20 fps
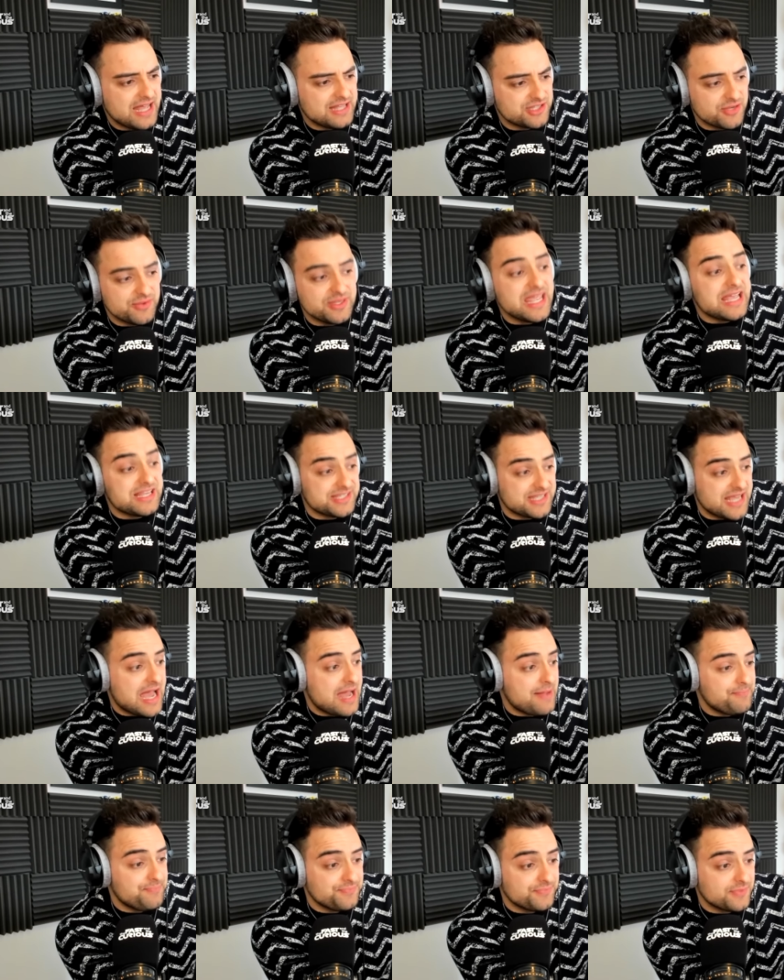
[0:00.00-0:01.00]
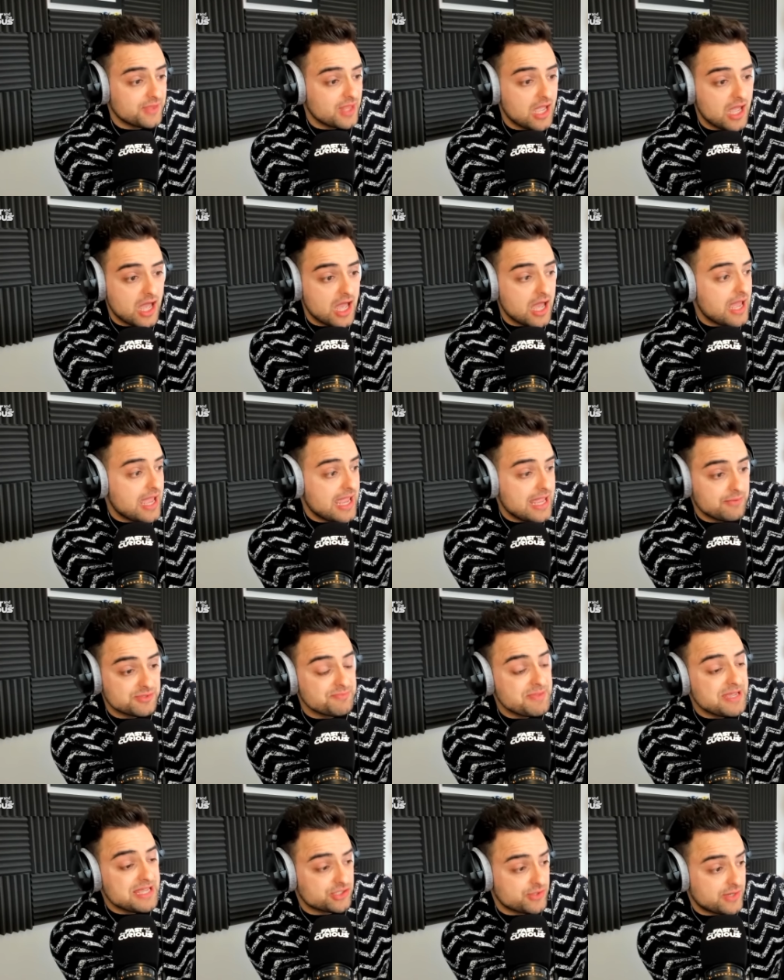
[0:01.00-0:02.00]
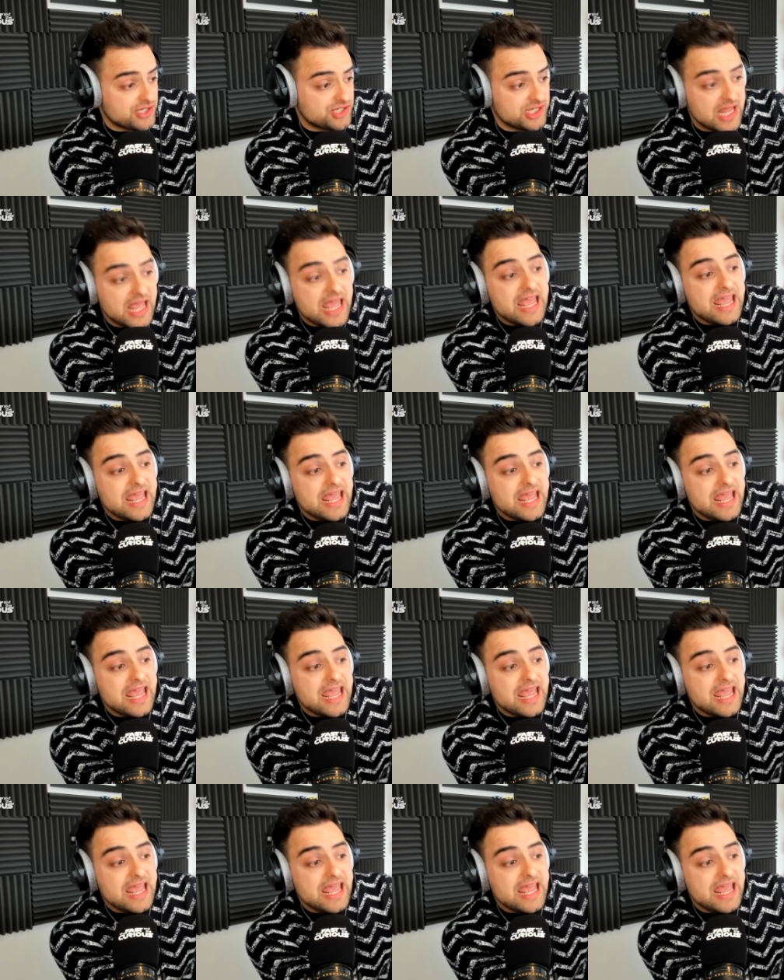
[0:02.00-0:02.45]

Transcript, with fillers: So yes. Um. Uh. It was Mia's question.